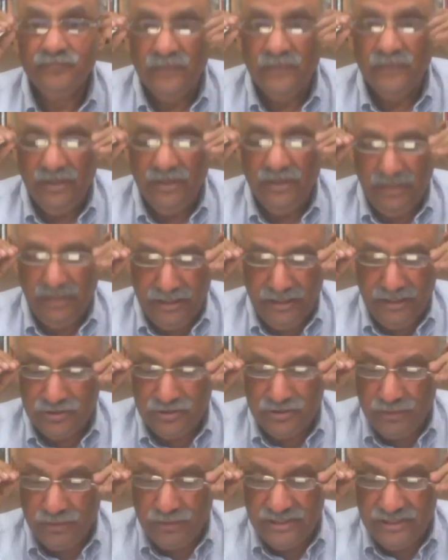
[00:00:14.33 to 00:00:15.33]
Dear
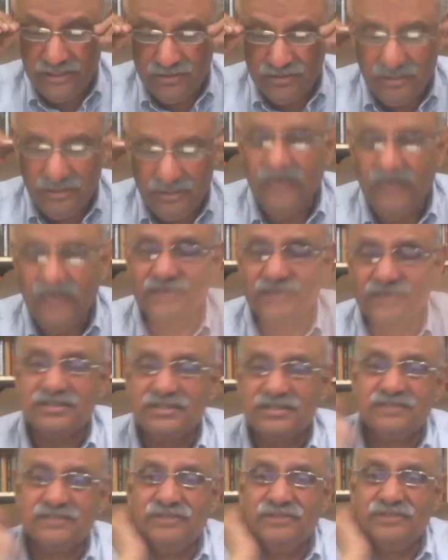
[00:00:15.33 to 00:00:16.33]
students, today I'll discuss
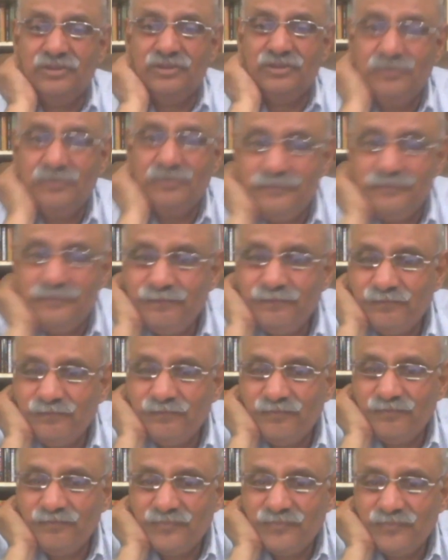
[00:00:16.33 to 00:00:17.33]
with you
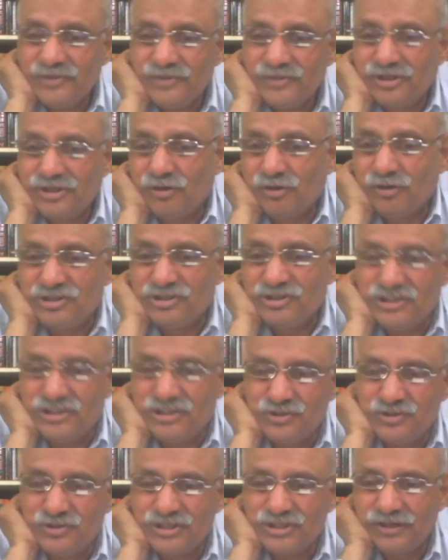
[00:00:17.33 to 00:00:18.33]
the
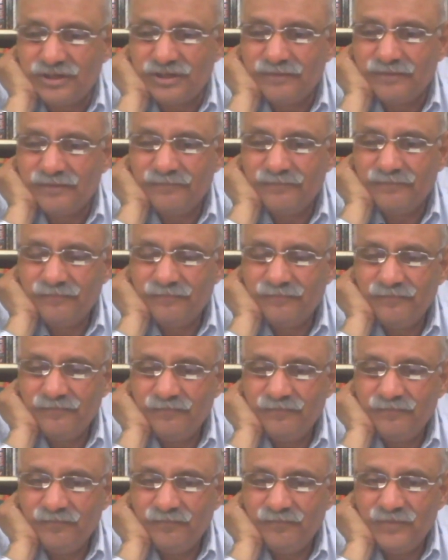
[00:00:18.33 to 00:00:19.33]
Constitution.
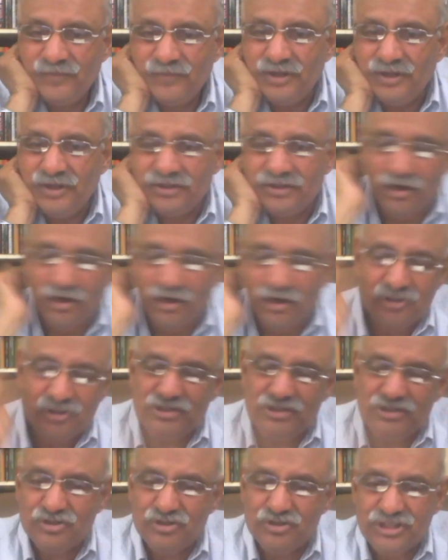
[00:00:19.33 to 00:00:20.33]
The
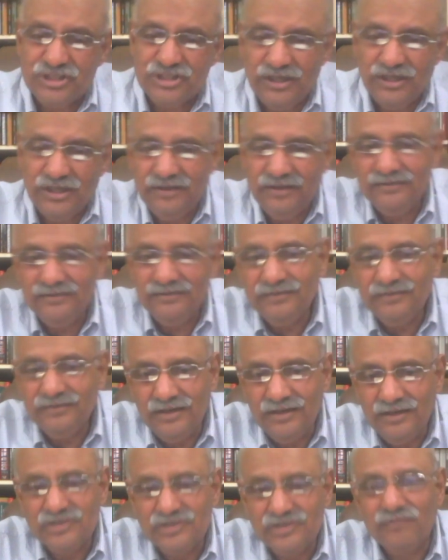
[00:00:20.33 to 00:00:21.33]
Constitution is
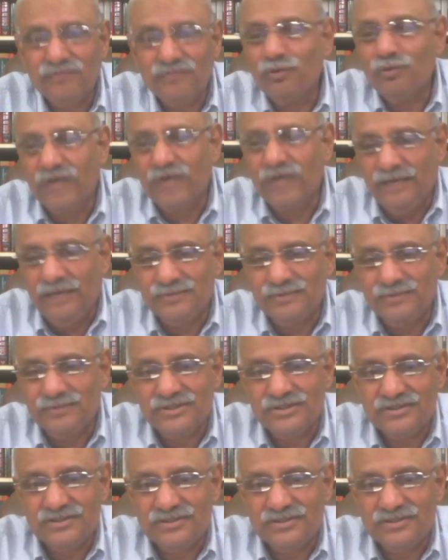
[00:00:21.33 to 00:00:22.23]
of two types.